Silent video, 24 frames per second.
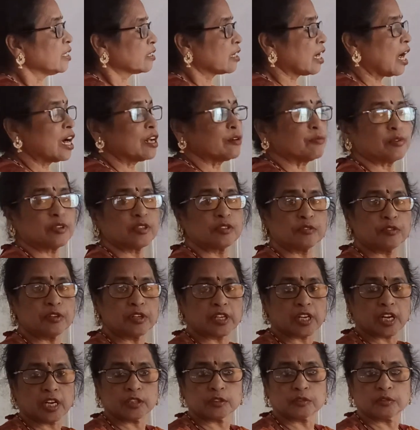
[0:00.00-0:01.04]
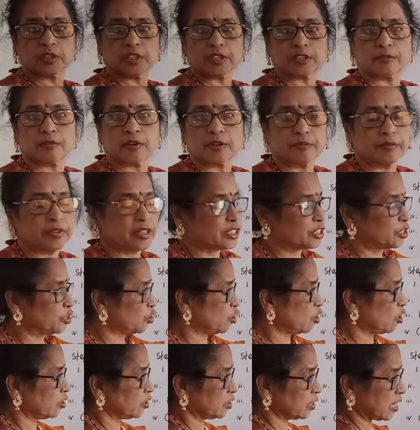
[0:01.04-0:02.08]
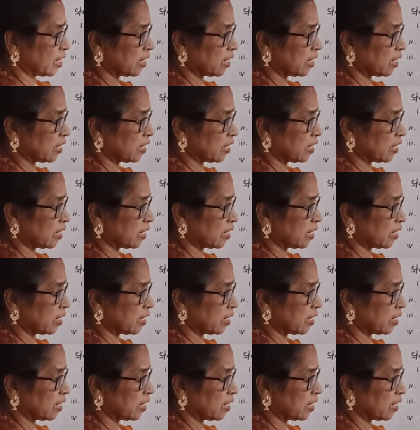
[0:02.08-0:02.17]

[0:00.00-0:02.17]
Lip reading: Carbon will calculate formula charge,